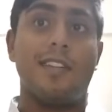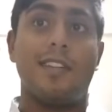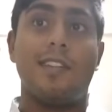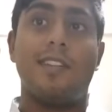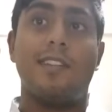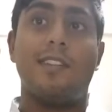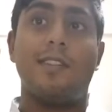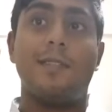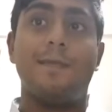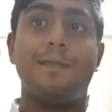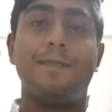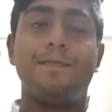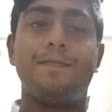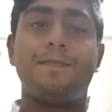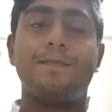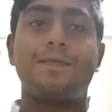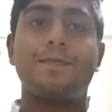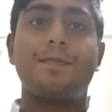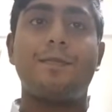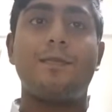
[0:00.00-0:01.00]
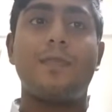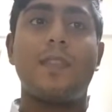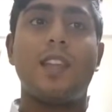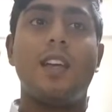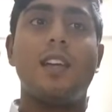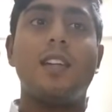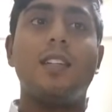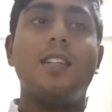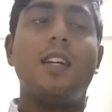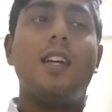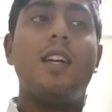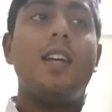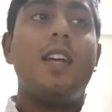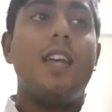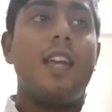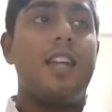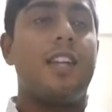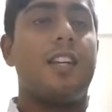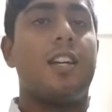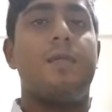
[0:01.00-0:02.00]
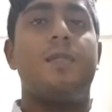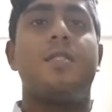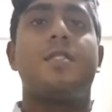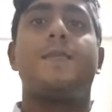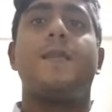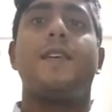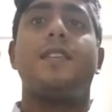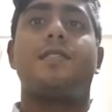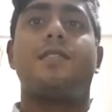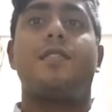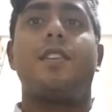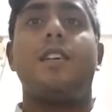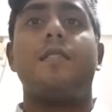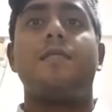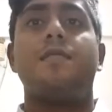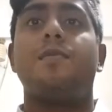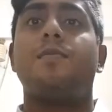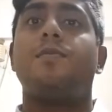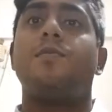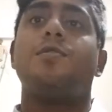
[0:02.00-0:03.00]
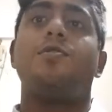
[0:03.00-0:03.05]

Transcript: the tether? Incoming spacecrafts,